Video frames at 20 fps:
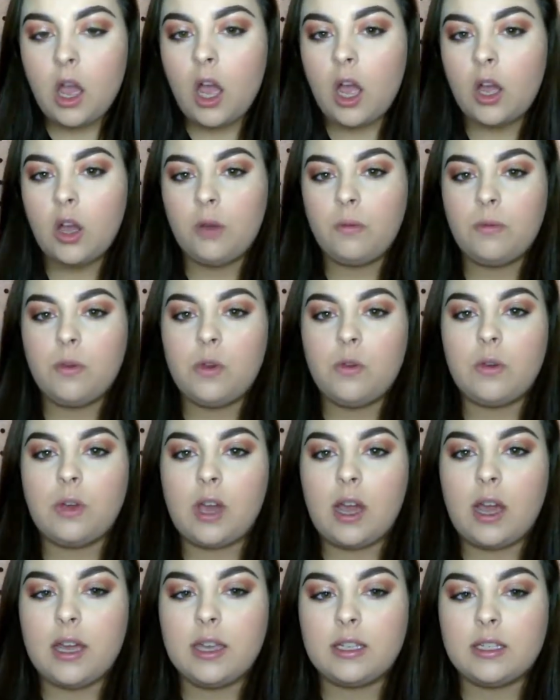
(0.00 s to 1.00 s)
I hope you
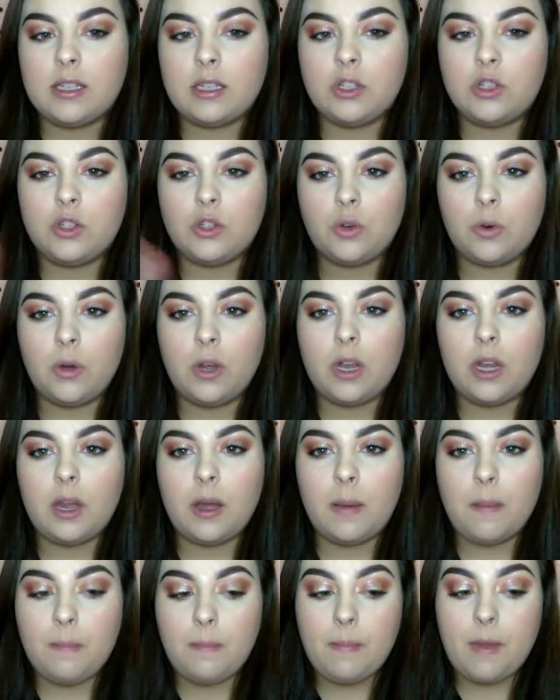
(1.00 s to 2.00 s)
guys enjoyed
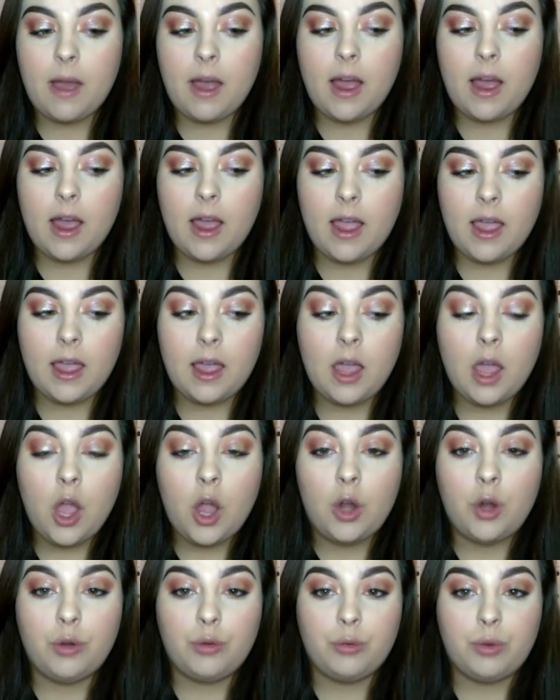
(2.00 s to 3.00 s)
my
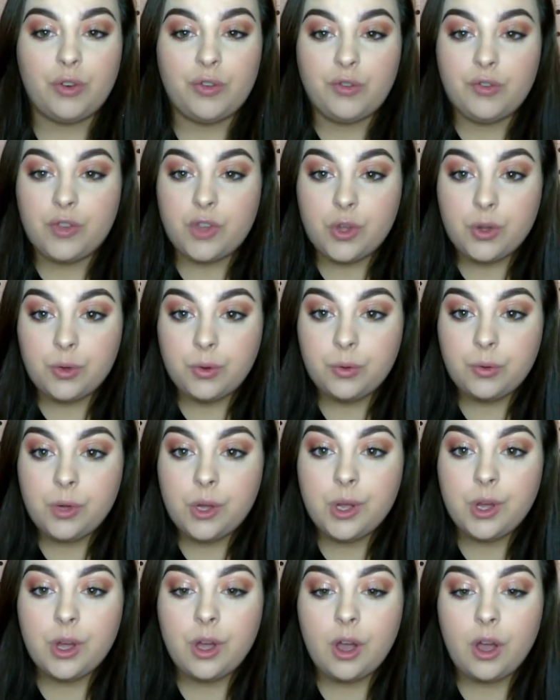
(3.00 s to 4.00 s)
review
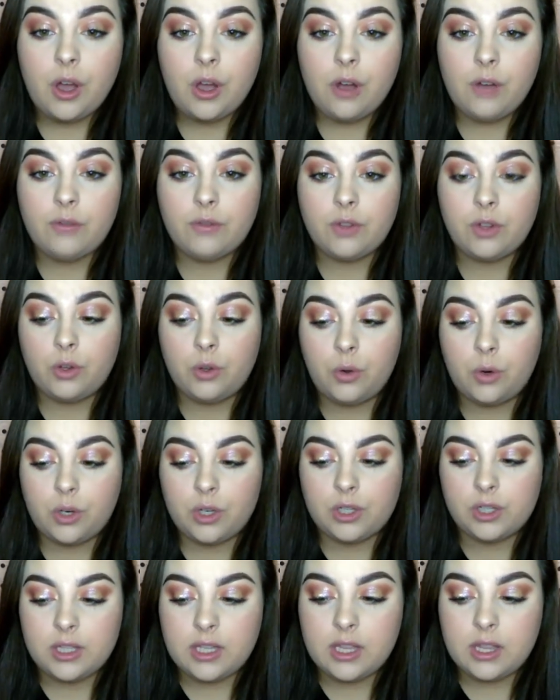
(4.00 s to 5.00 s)
of the
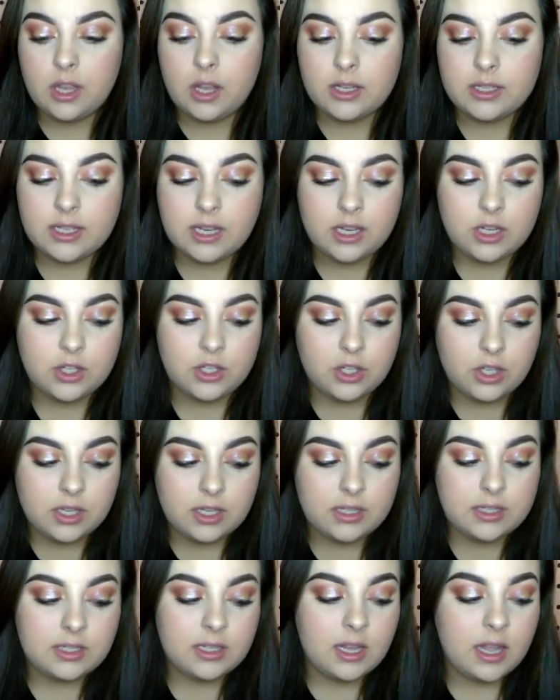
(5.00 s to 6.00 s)
Laura Lee Los
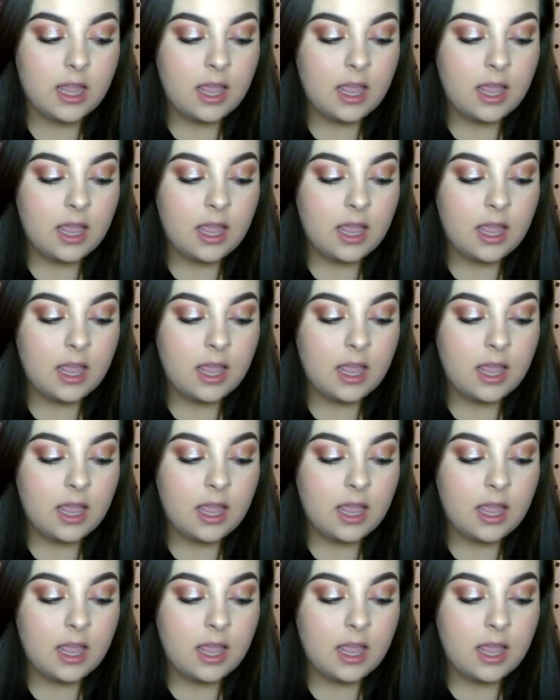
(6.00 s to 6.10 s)
Angeles